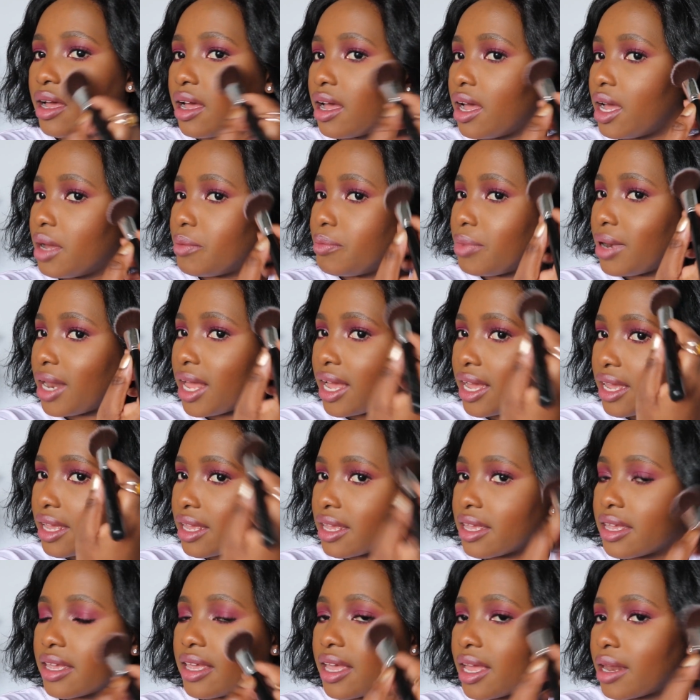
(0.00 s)

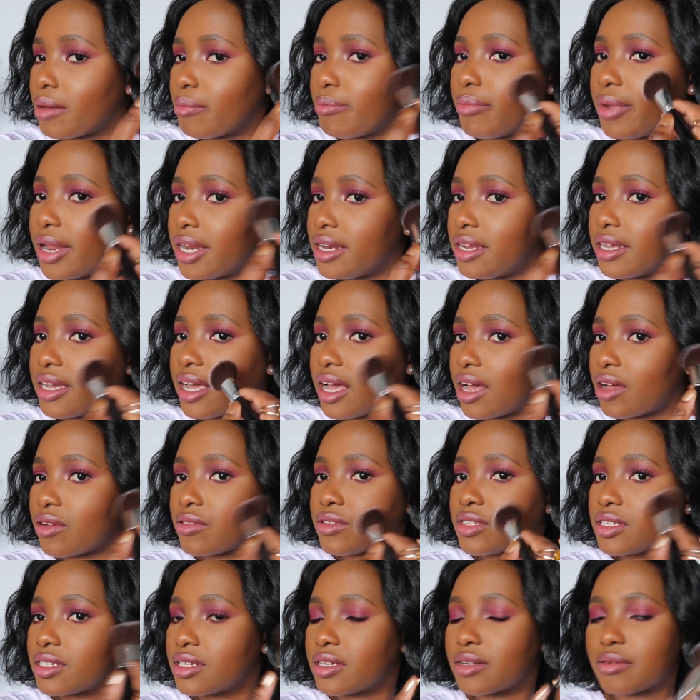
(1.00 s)
applying and blending
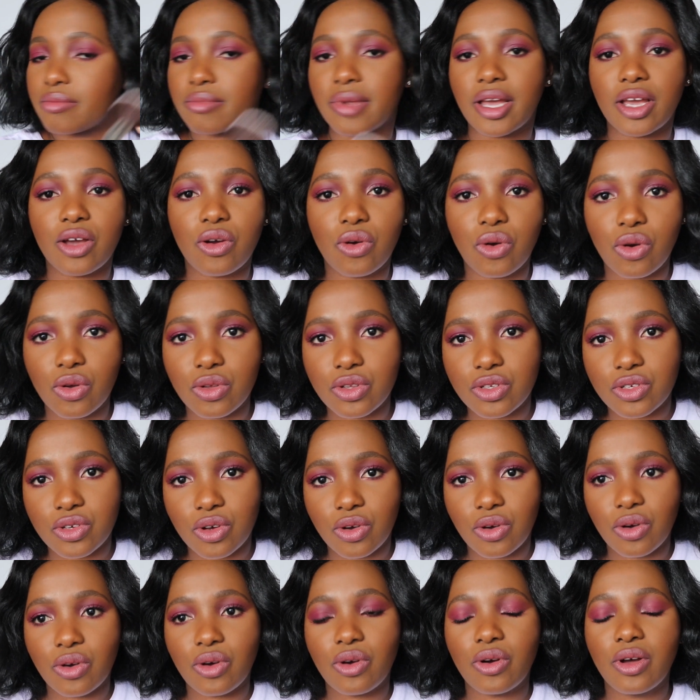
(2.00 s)
out my
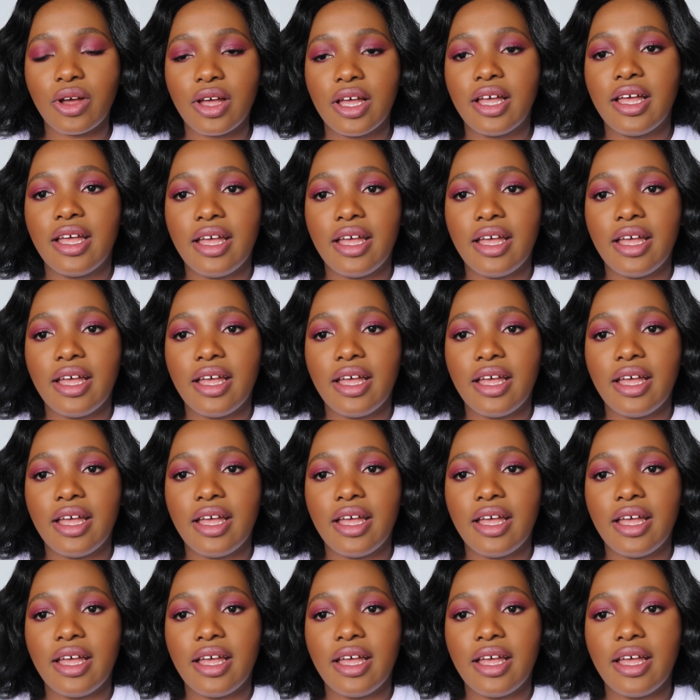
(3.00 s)
contour.